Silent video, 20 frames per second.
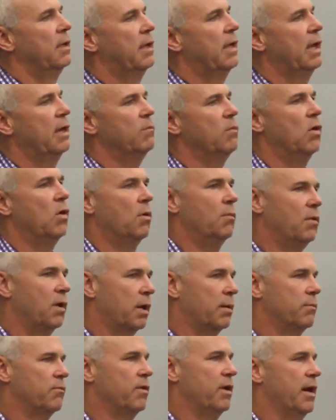Came home,
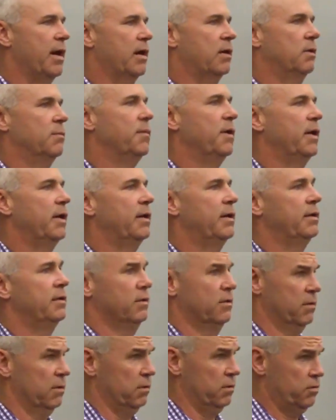got him reacclimated
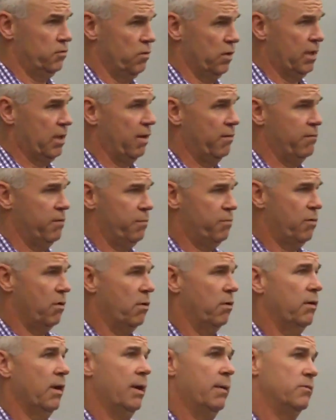into his recovery
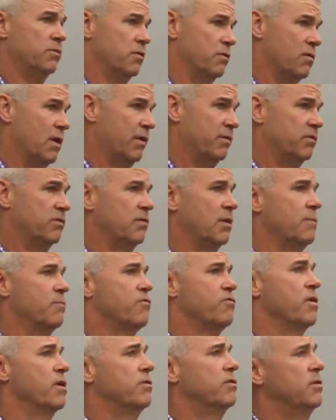programs and around the same
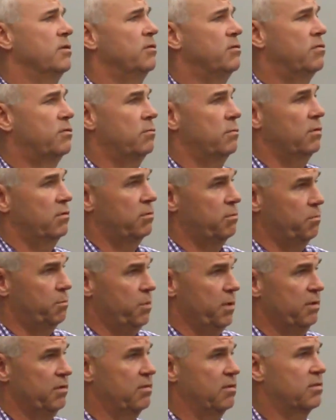friends he'd
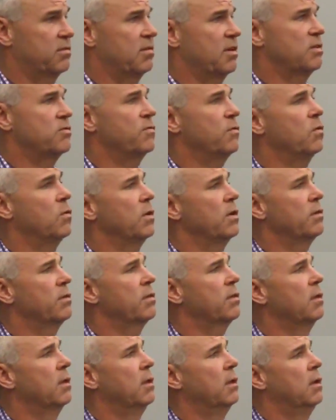been successful with,
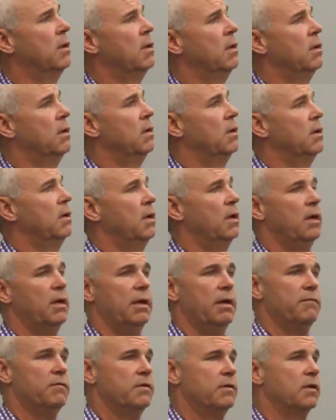
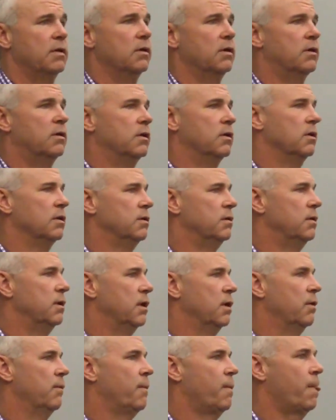and everything looked good, you
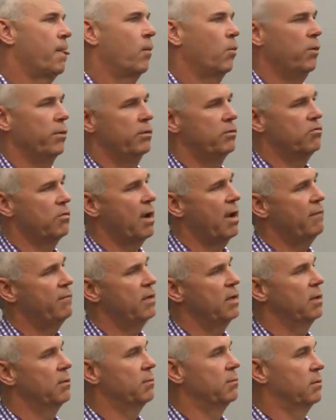know. We were
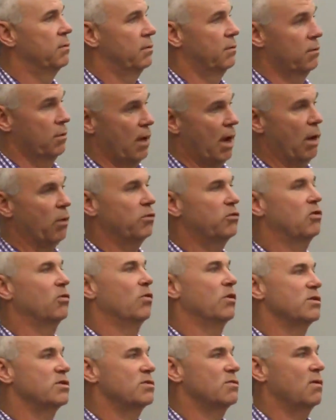driving him out to
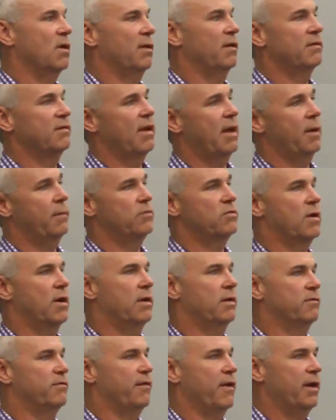Worcester all the time,
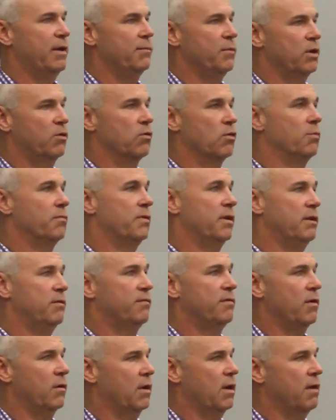trying to find him a group that he
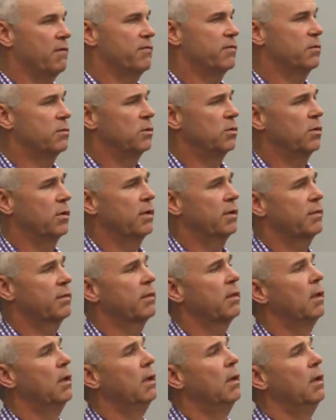felt comfortable with,
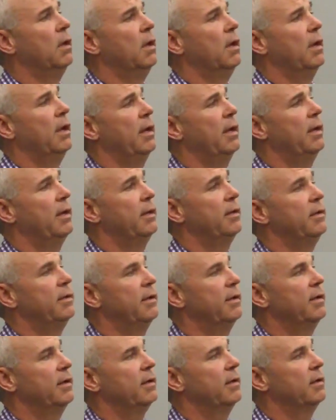and
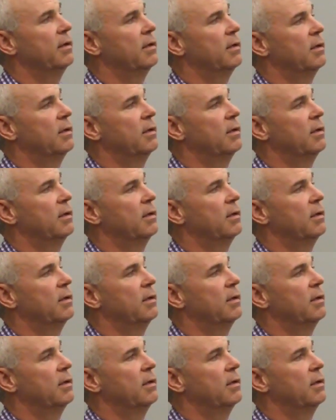uh,